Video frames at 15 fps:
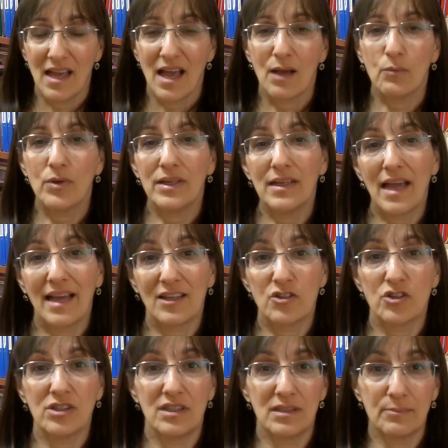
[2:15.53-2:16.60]
I want to
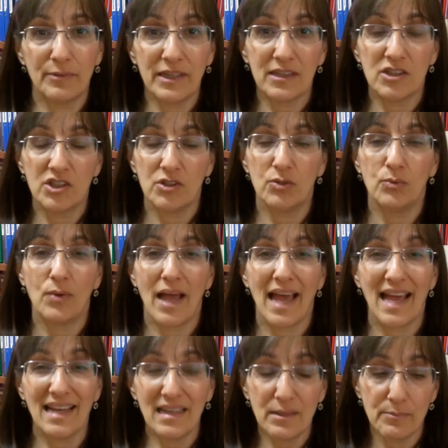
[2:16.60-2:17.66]
actually speak to
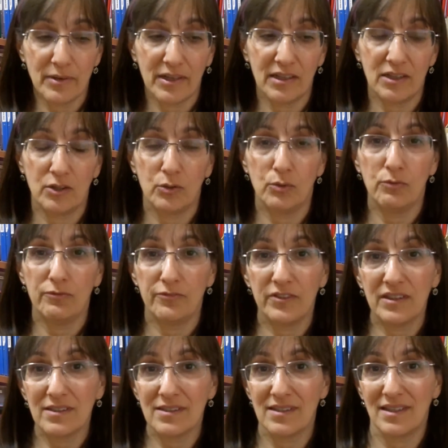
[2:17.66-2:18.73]
anybody who
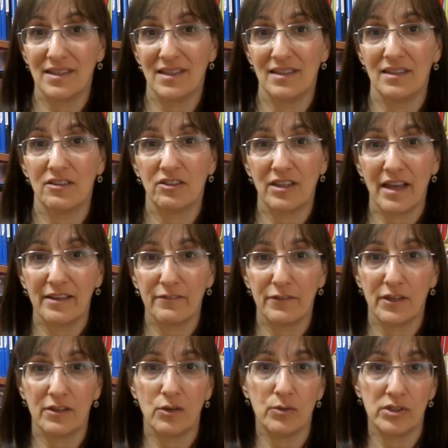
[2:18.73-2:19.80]
feels that in their life they
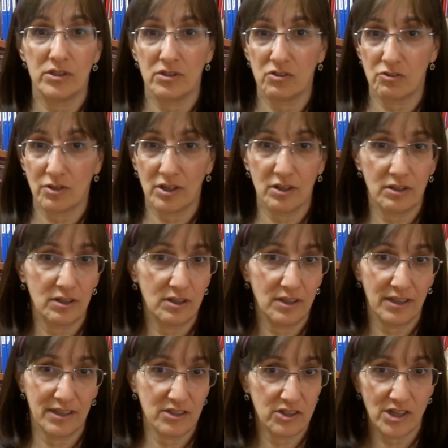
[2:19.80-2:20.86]
go into struggle
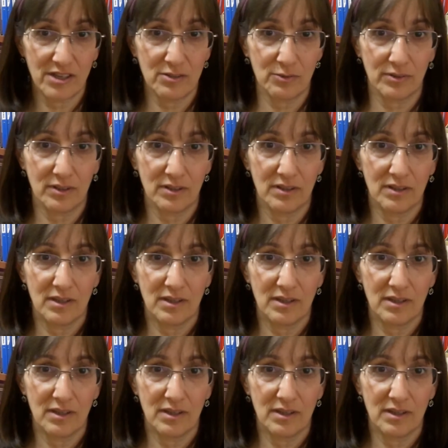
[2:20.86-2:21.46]
in general.